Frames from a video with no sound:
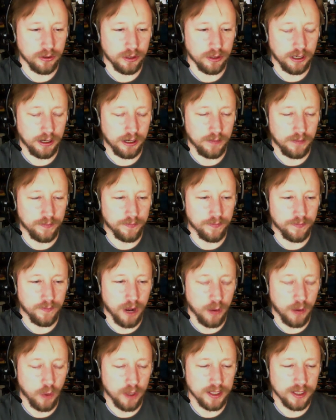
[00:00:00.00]
On
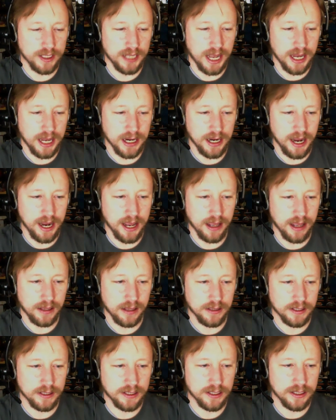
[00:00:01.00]
one side, it
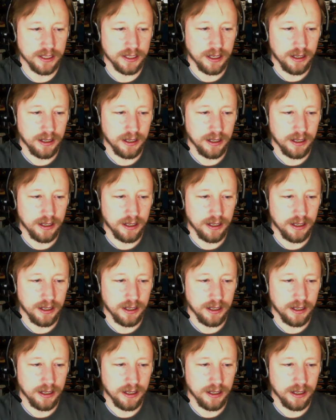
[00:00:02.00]
has